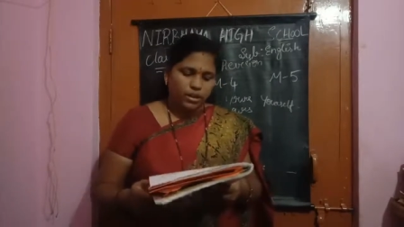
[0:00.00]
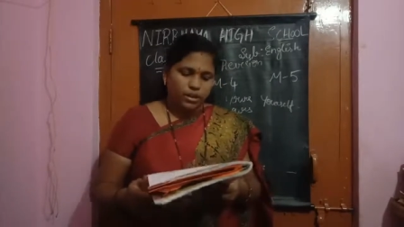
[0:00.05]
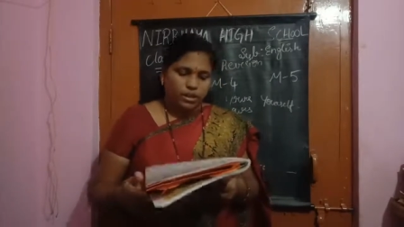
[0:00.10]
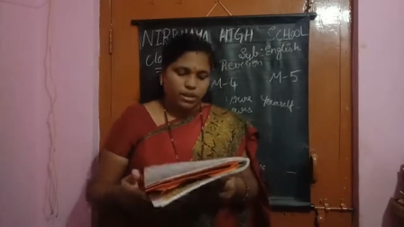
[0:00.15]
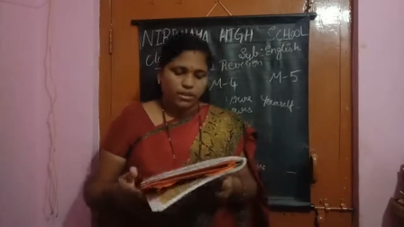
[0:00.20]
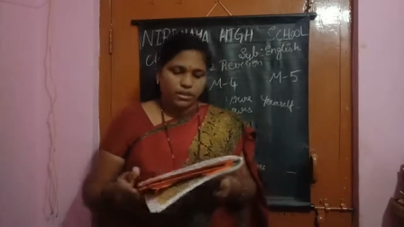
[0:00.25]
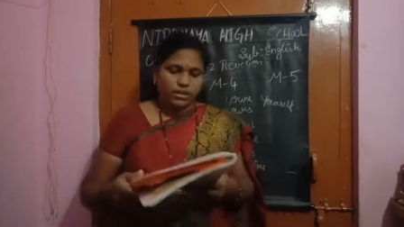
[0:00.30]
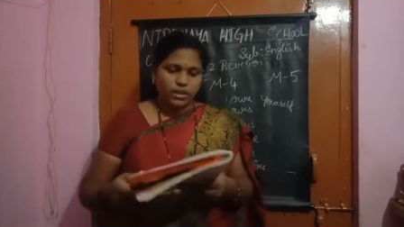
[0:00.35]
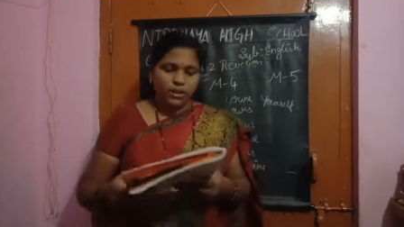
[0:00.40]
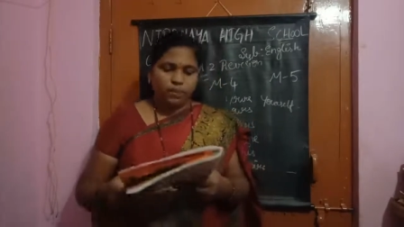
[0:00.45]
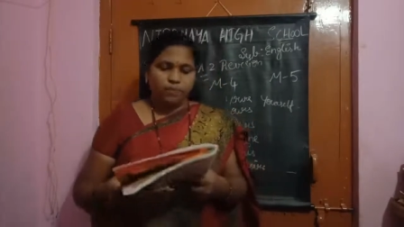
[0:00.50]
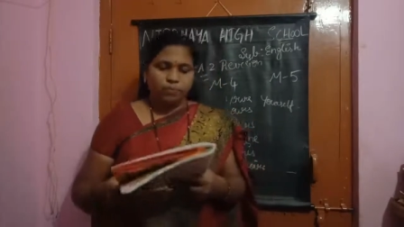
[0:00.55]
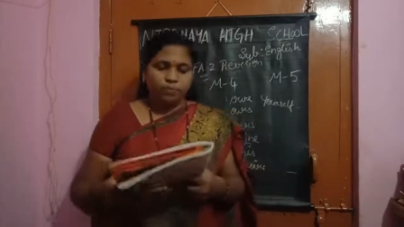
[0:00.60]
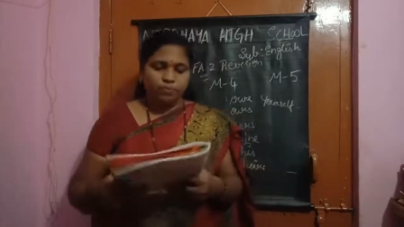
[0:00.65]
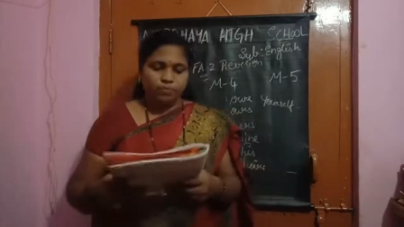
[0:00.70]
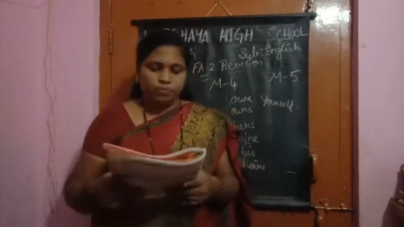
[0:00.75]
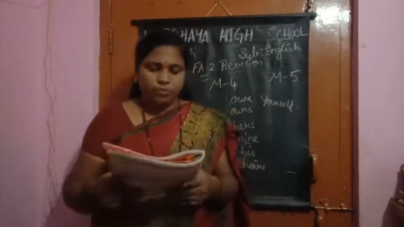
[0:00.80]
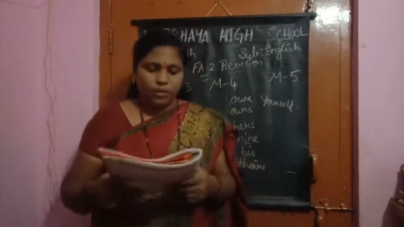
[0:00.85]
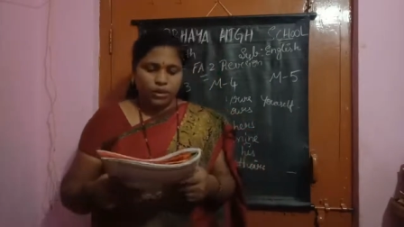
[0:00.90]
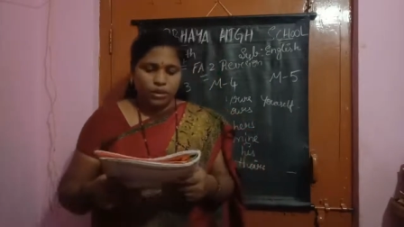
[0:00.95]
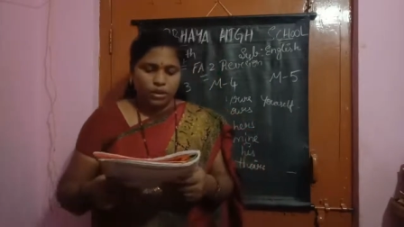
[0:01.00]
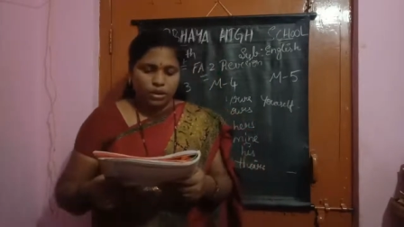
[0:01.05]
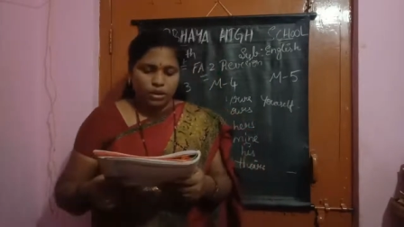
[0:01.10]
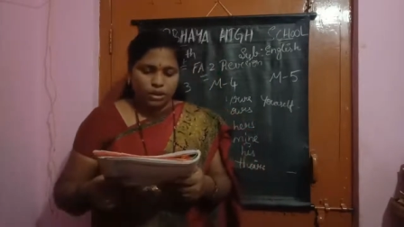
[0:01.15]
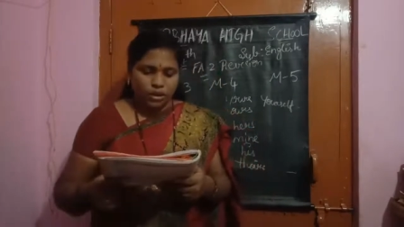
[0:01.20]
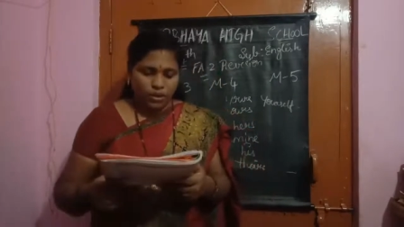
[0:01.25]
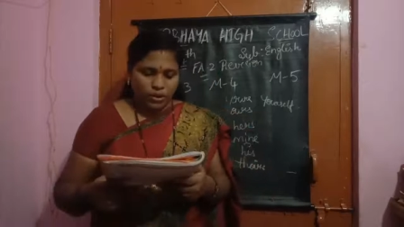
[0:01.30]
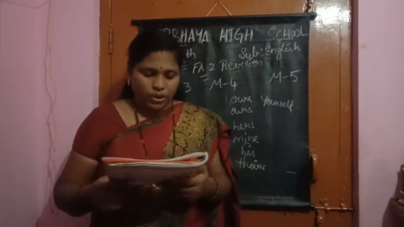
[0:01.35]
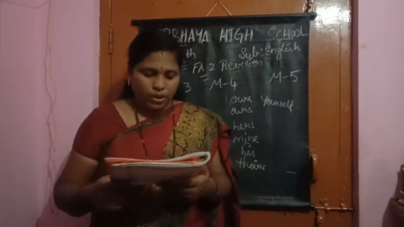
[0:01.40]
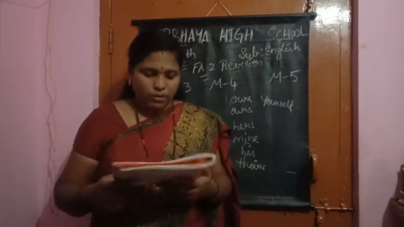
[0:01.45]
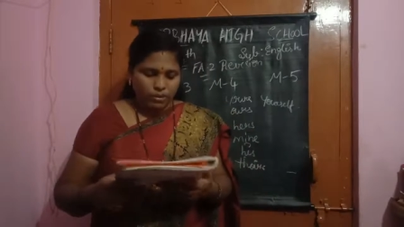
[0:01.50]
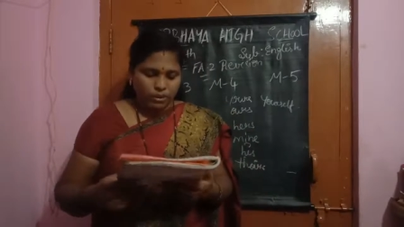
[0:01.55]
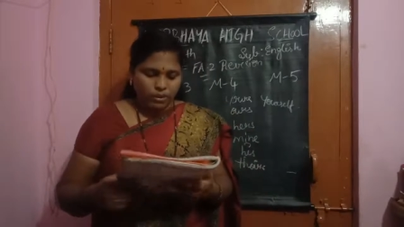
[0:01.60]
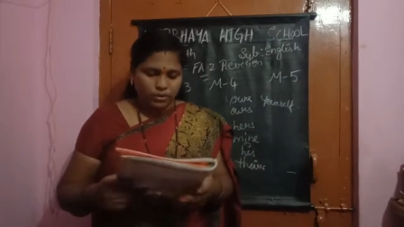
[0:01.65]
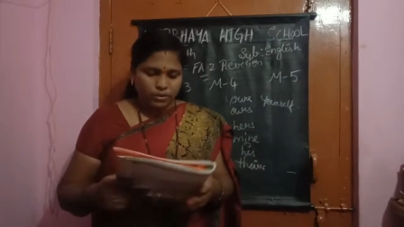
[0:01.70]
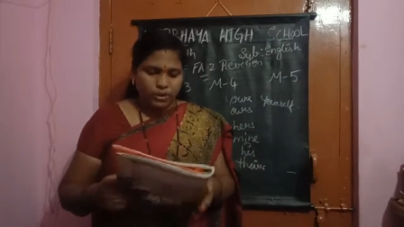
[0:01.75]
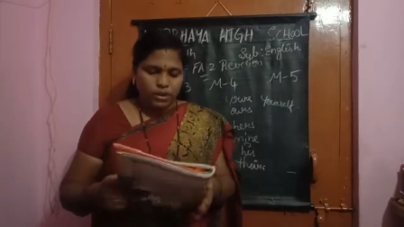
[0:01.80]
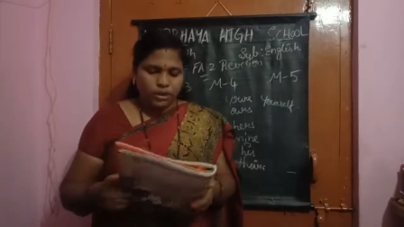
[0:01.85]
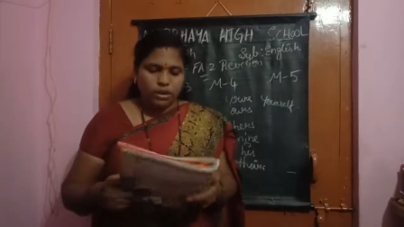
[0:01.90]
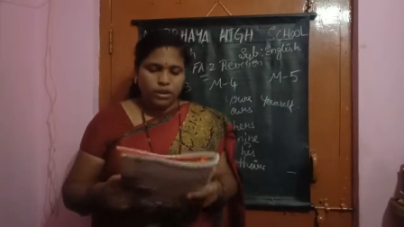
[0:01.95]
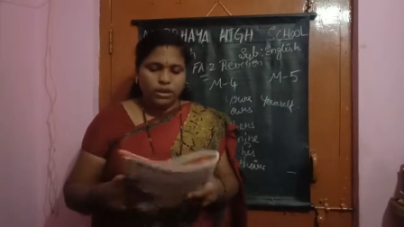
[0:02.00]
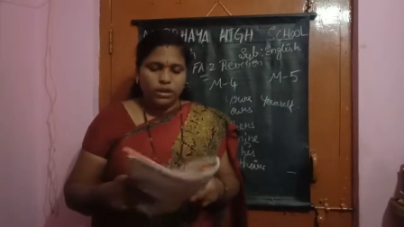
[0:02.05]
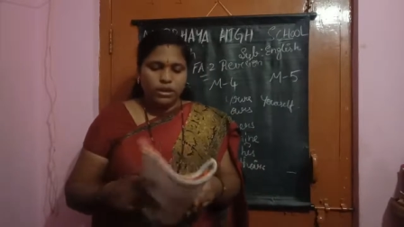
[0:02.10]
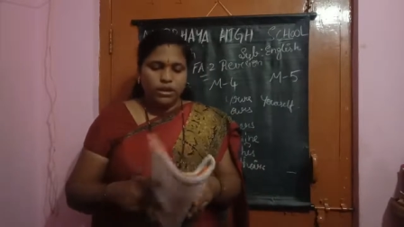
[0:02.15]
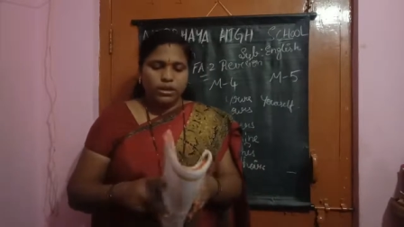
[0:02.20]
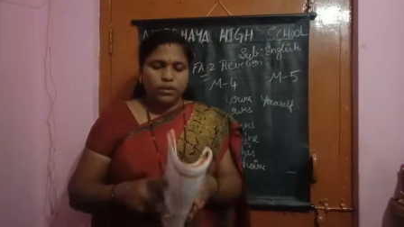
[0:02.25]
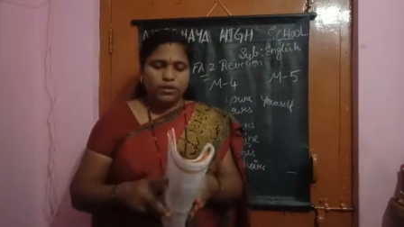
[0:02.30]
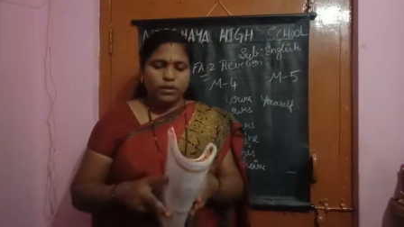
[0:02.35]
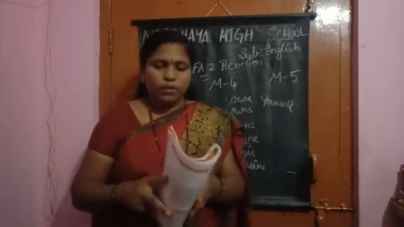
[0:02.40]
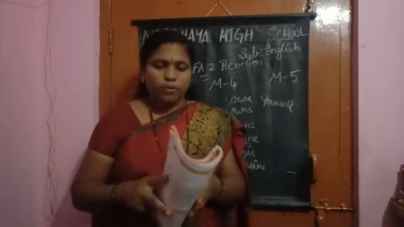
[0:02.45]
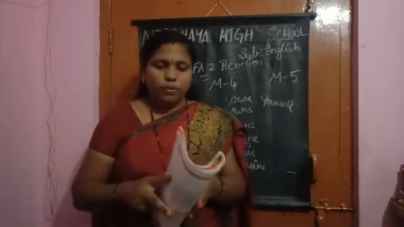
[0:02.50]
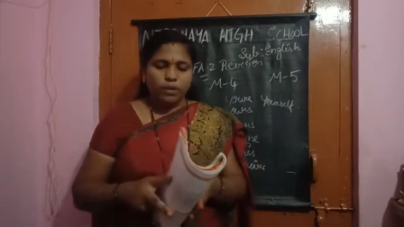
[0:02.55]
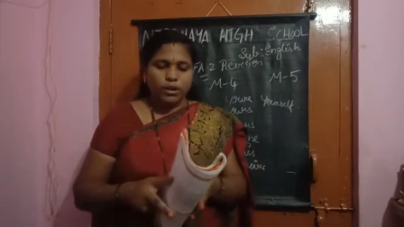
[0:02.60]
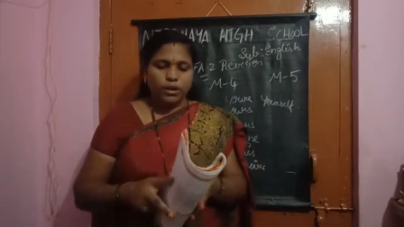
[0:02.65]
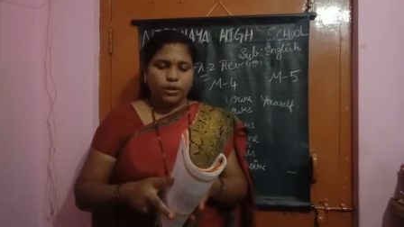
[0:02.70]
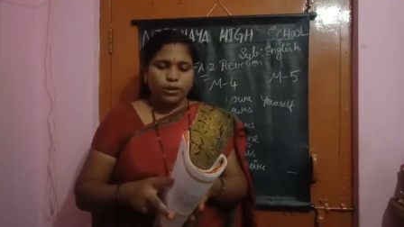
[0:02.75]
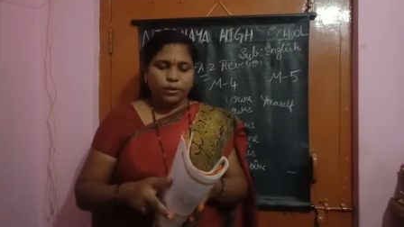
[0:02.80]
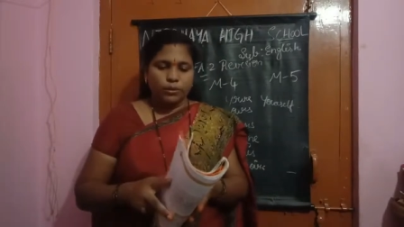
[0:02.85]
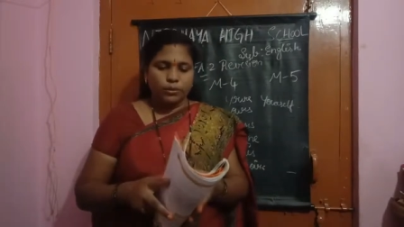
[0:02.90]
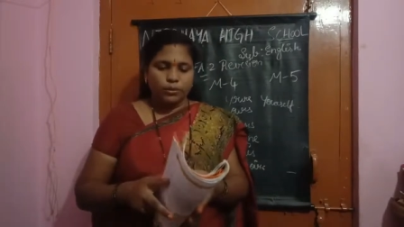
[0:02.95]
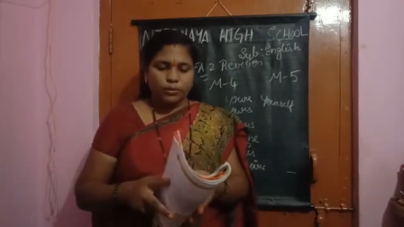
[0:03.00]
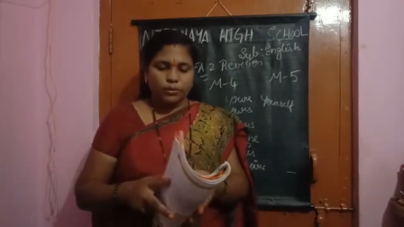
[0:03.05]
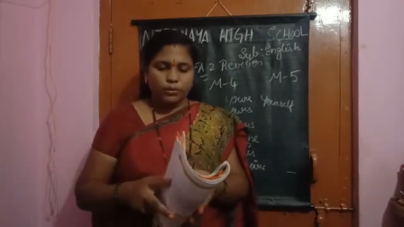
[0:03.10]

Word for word: See, now coming to the 3.2.